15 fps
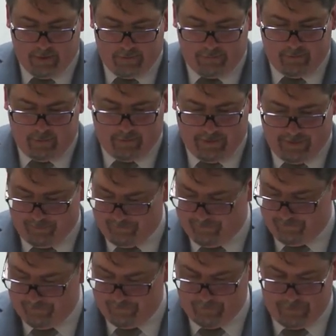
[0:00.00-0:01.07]
So um,
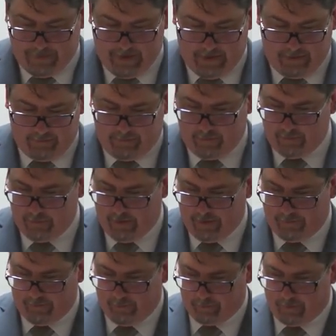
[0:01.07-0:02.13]
getting to
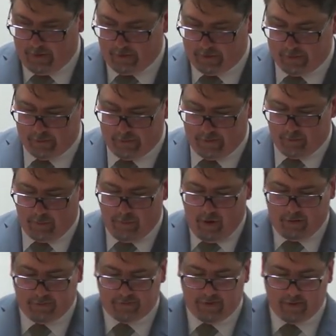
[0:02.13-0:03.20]
uh, some concluding
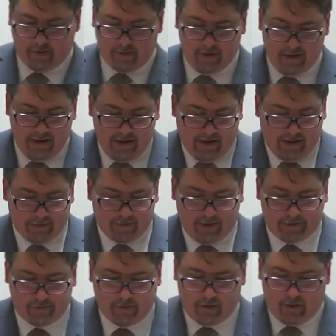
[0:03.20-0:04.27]
remarks here, I'd
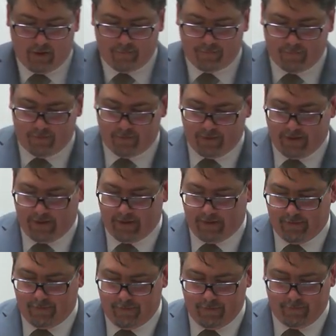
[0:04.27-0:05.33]
like to offer
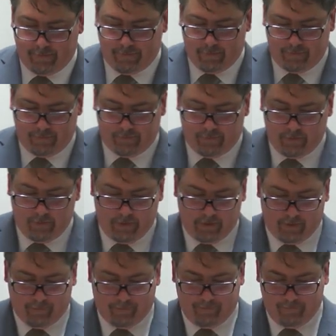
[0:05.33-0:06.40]
uh, first
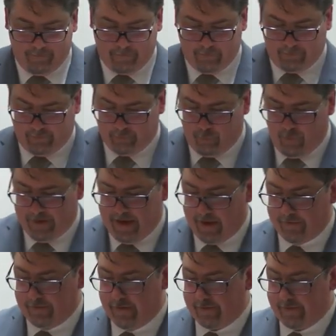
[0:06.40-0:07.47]
um, just to point
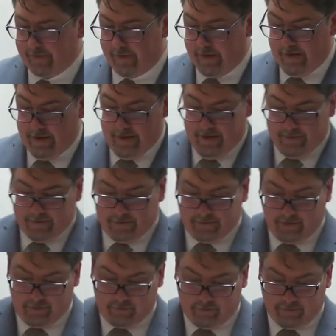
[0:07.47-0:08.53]
out that the
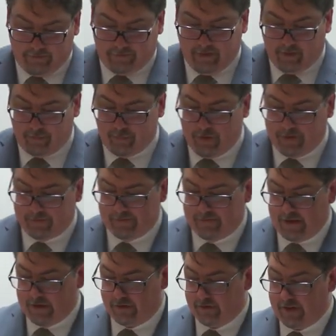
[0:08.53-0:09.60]
Tantra's
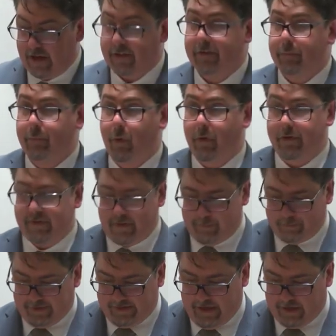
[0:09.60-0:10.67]
self-presentation has important
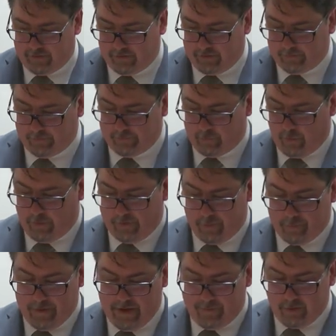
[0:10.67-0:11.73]
implications for the
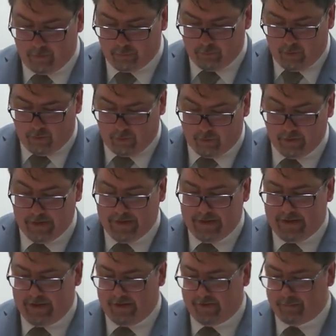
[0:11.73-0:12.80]
pivotal role
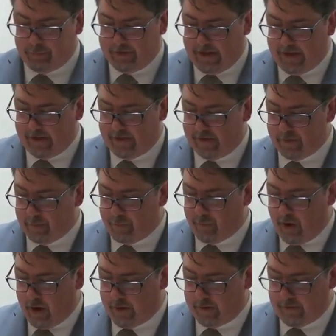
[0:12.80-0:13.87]
it has played in the
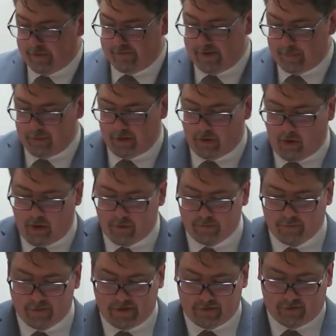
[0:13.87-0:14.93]
broader Seminal Heart
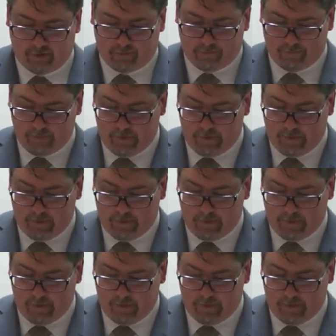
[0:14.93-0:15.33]
tradition.